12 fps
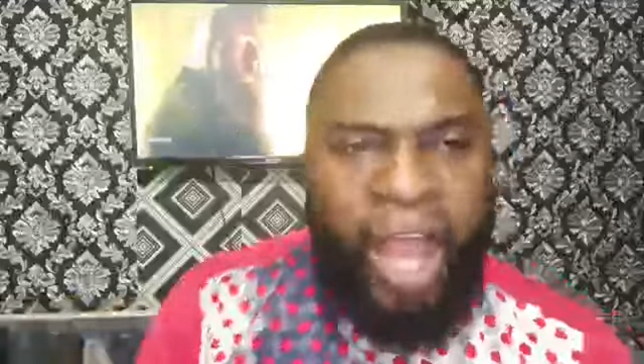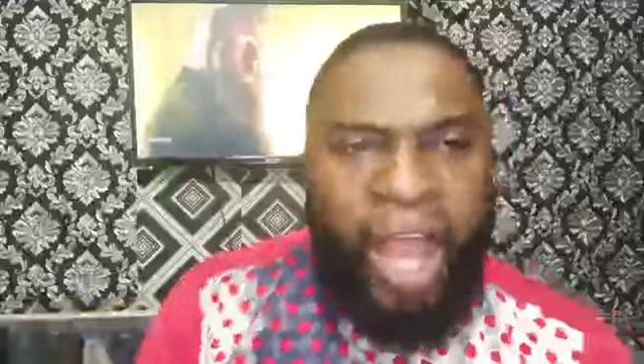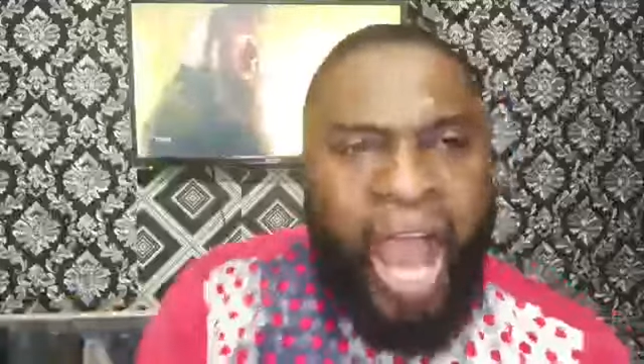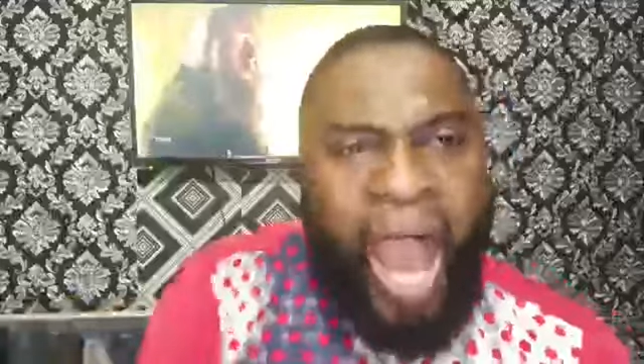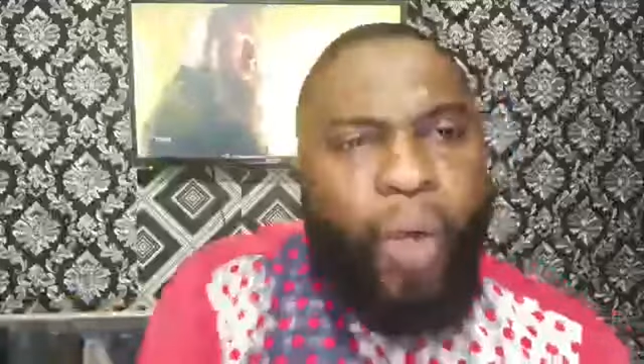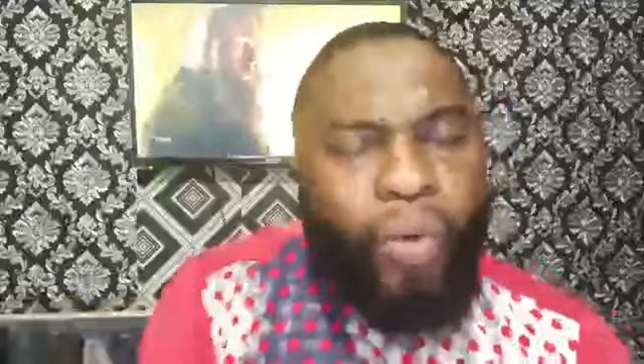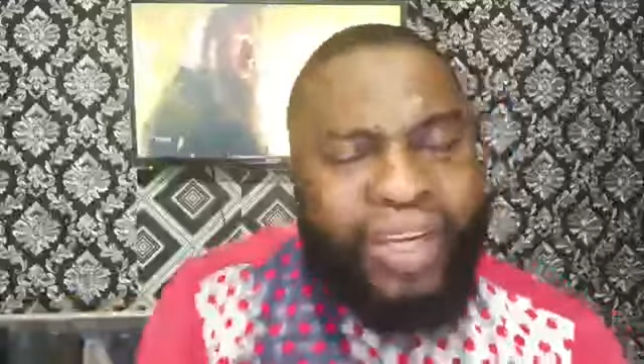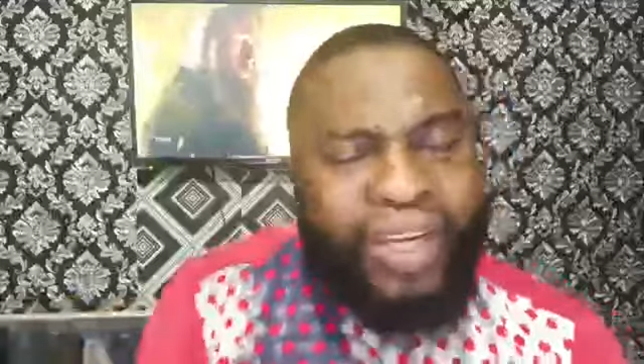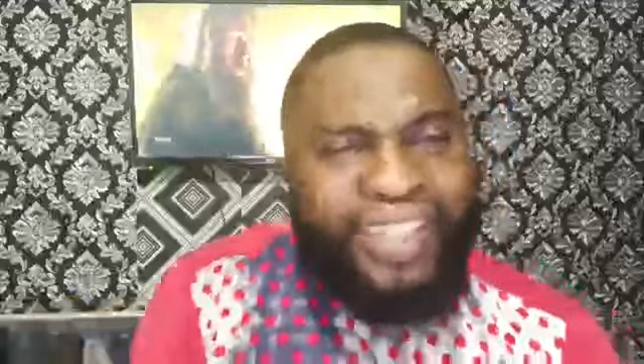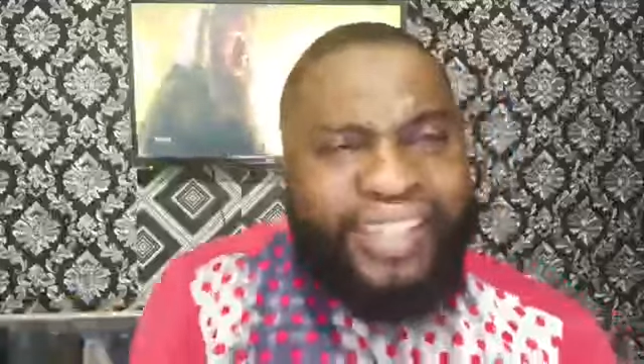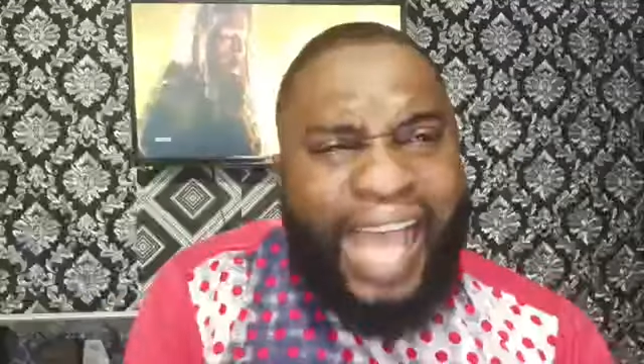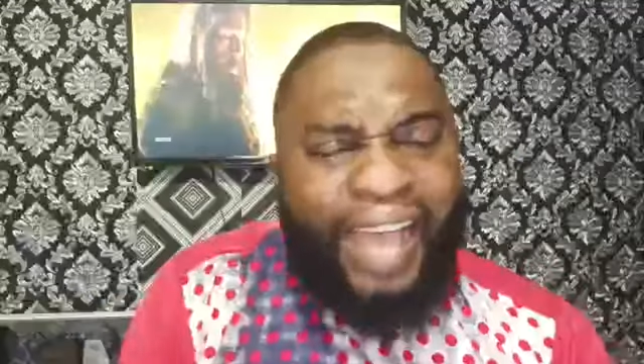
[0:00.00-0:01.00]
how will it
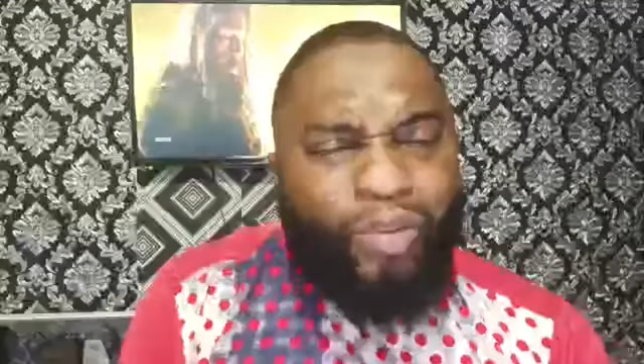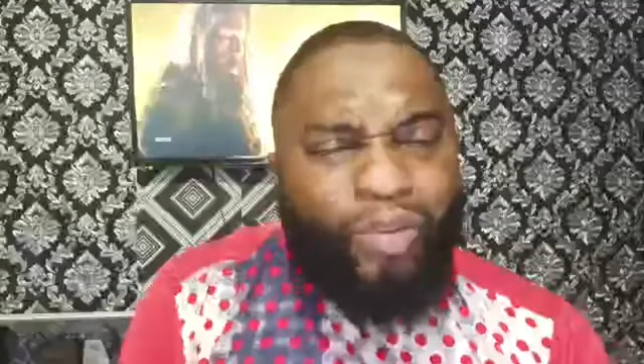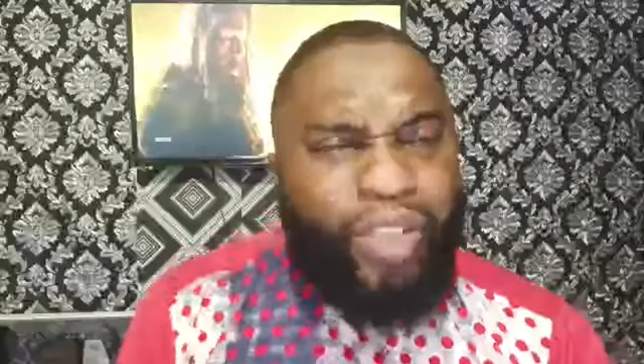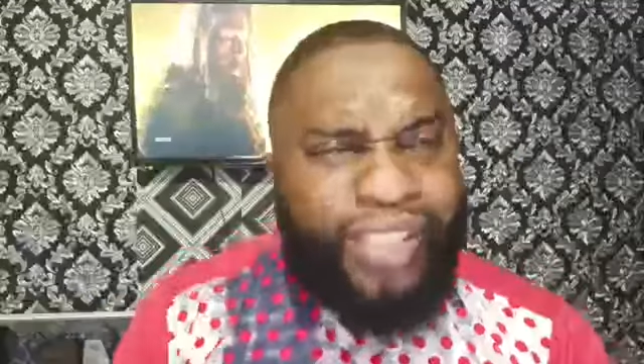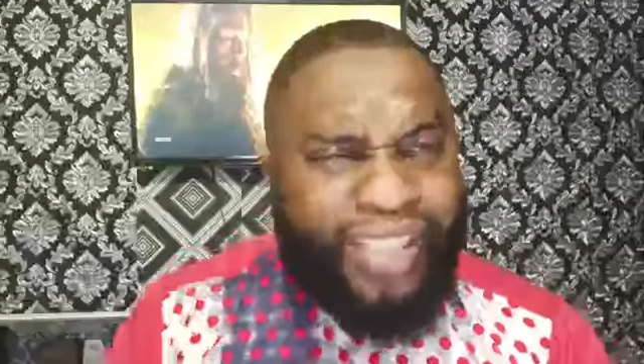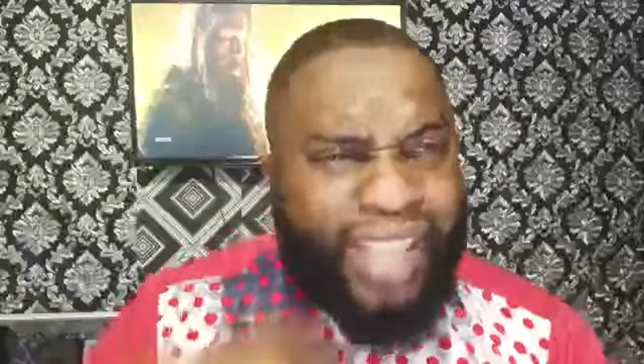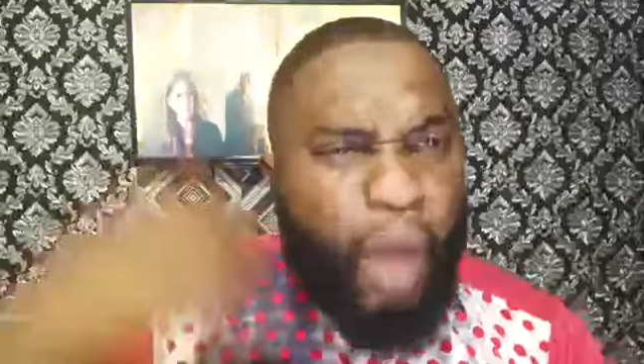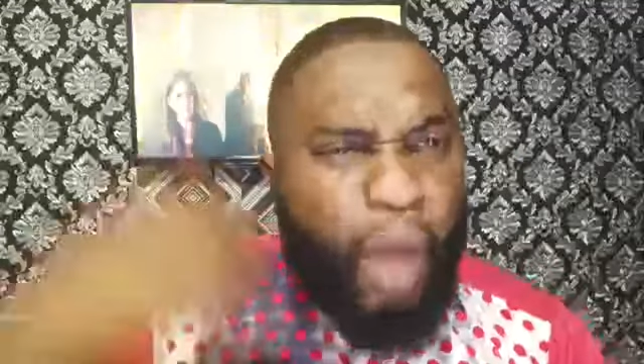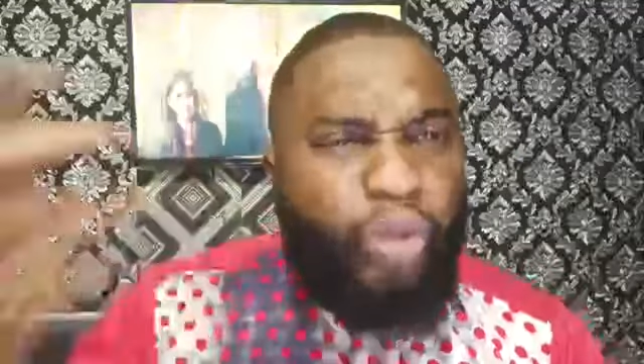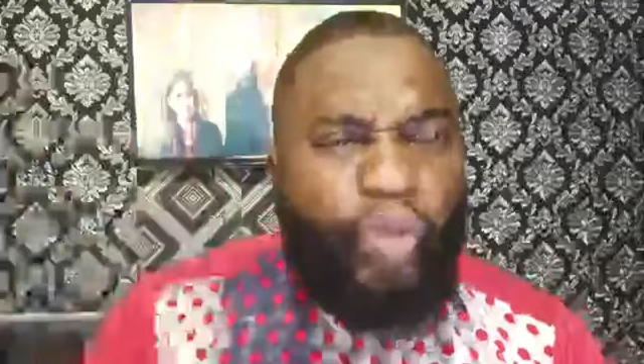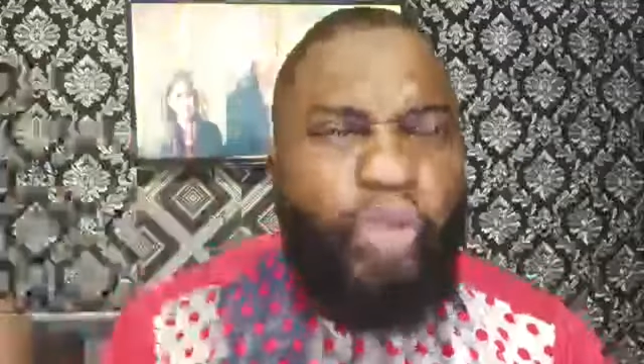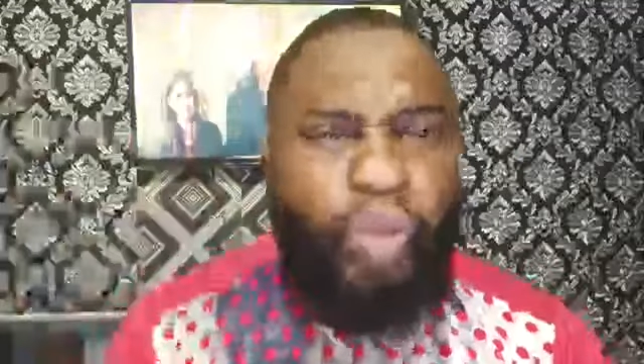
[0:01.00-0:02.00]

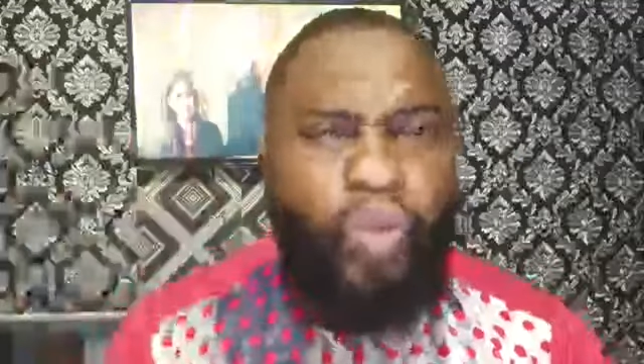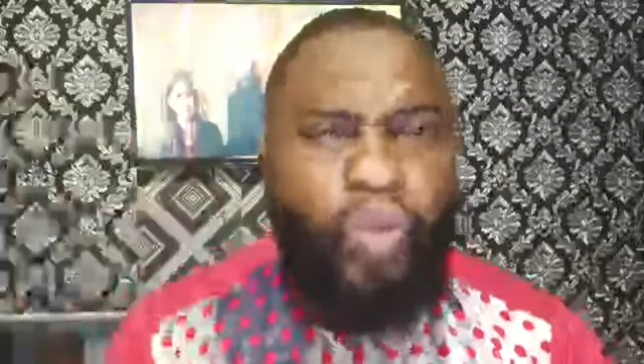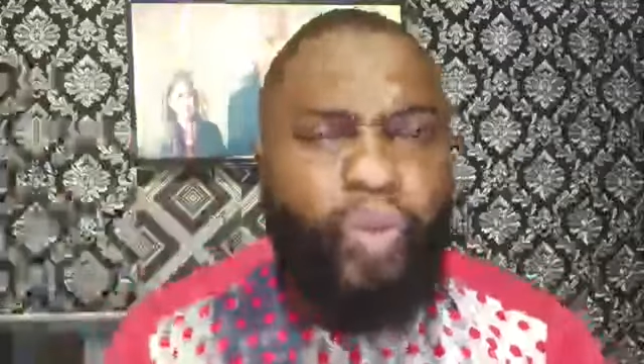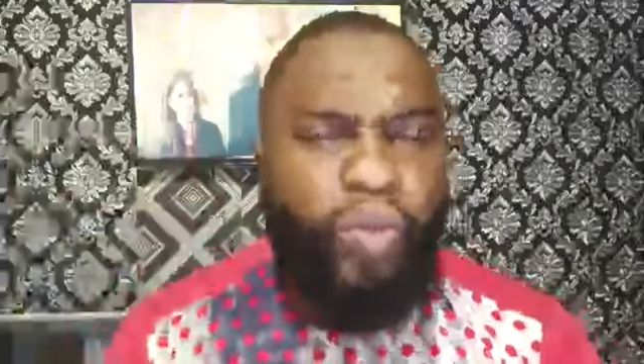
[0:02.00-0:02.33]
sound to you?